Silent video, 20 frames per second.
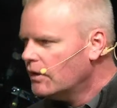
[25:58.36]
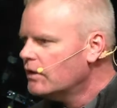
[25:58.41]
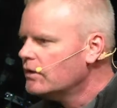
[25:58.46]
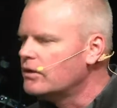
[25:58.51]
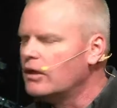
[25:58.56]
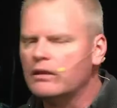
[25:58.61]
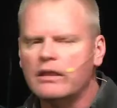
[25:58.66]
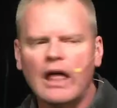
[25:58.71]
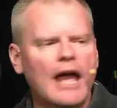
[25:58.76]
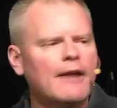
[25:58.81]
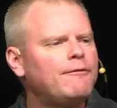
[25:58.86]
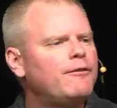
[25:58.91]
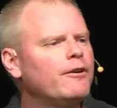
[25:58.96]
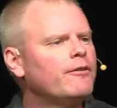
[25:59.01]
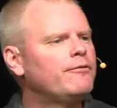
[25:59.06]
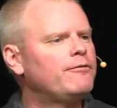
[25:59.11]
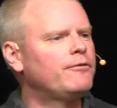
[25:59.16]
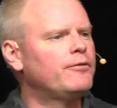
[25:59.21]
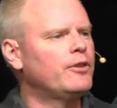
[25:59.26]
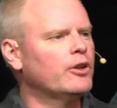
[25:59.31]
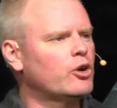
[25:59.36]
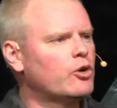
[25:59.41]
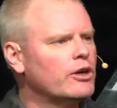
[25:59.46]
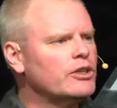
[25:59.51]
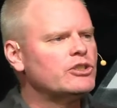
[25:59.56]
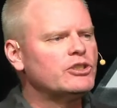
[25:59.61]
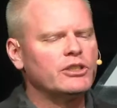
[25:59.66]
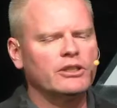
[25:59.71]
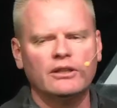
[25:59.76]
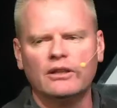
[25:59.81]
The life of the
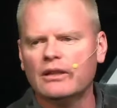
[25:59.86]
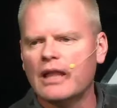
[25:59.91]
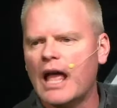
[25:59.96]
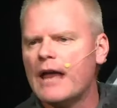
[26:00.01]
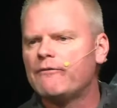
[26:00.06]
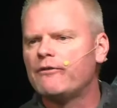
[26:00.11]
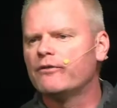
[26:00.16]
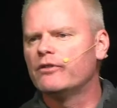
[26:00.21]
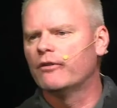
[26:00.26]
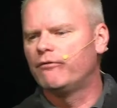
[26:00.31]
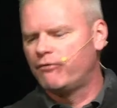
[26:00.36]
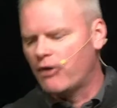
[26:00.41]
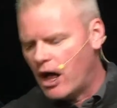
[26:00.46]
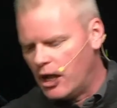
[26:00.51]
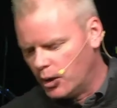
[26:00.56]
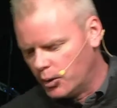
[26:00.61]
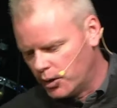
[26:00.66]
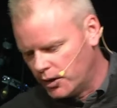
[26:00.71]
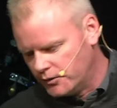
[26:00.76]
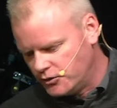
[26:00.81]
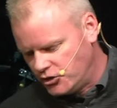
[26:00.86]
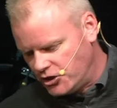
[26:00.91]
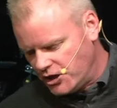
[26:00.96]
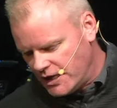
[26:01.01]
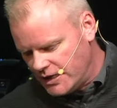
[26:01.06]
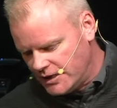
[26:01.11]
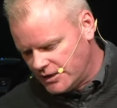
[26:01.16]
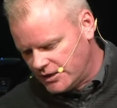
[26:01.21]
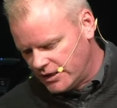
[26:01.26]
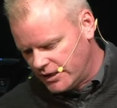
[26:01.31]
Christian, the life of the follower of
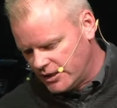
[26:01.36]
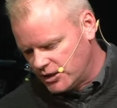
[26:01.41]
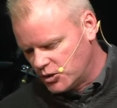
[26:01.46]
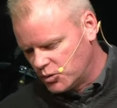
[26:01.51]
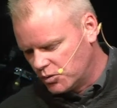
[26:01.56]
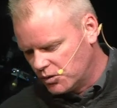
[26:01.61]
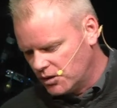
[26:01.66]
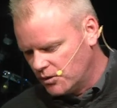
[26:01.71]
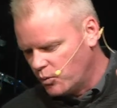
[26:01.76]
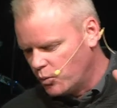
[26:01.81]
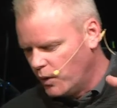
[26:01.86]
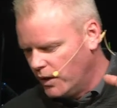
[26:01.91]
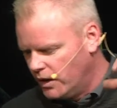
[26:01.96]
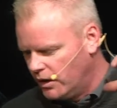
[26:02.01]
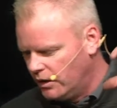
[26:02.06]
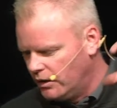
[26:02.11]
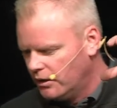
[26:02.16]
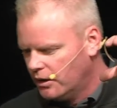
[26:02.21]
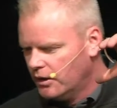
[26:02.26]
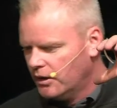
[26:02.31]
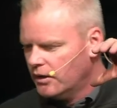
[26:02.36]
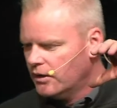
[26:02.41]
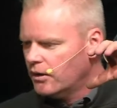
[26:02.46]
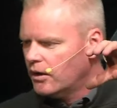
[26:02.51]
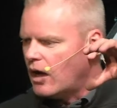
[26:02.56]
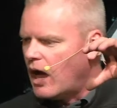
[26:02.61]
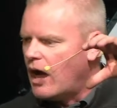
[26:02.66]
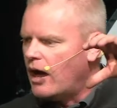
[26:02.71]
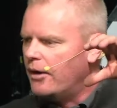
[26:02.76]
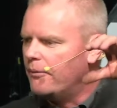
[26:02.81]
Jesus will,
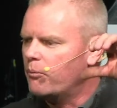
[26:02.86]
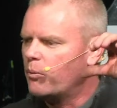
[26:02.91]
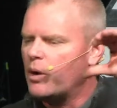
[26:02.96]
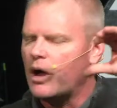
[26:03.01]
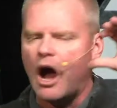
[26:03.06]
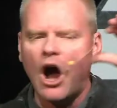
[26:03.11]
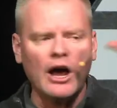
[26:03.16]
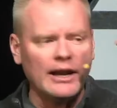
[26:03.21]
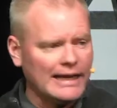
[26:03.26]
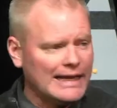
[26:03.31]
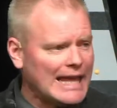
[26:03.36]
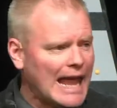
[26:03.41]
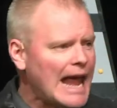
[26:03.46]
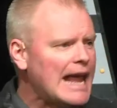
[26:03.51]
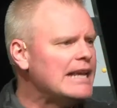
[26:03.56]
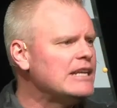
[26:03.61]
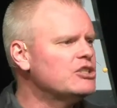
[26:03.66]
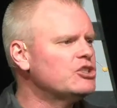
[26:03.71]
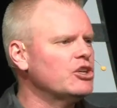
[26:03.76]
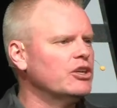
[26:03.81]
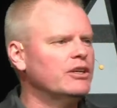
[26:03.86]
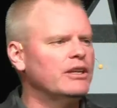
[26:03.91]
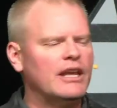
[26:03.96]
uh, on occasion,